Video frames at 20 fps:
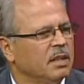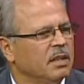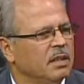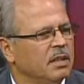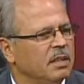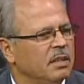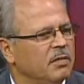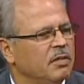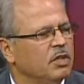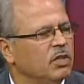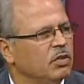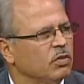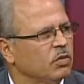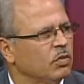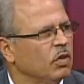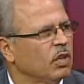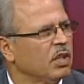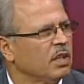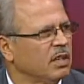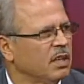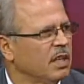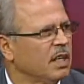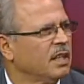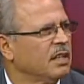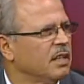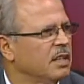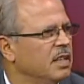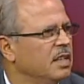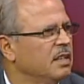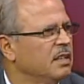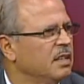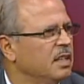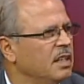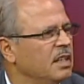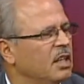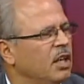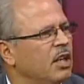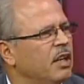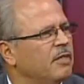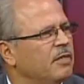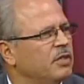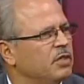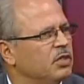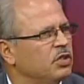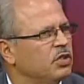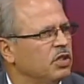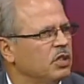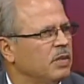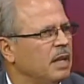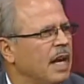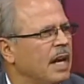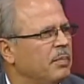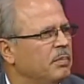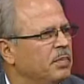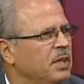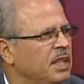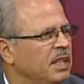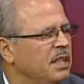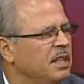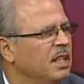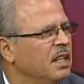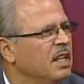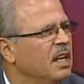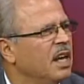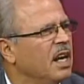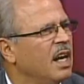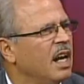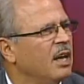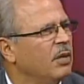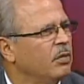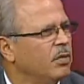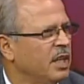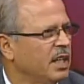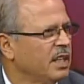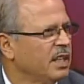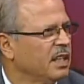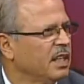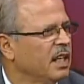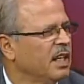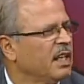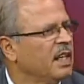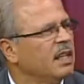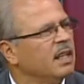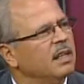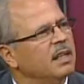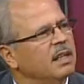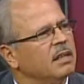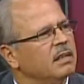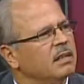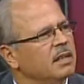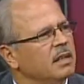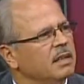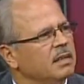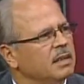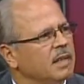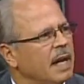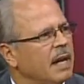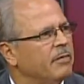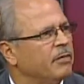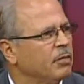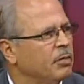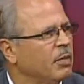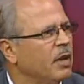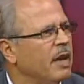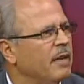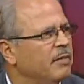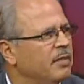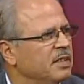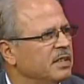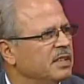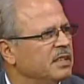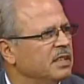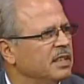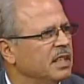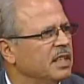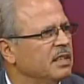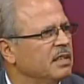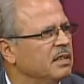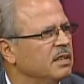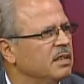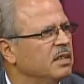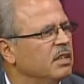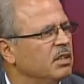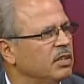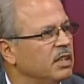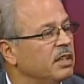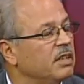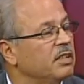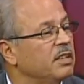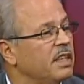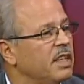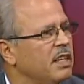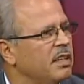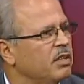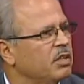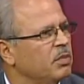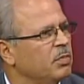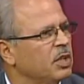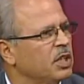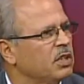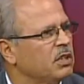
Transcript: individuals who are in office should not be running non-for-profits. They're there to make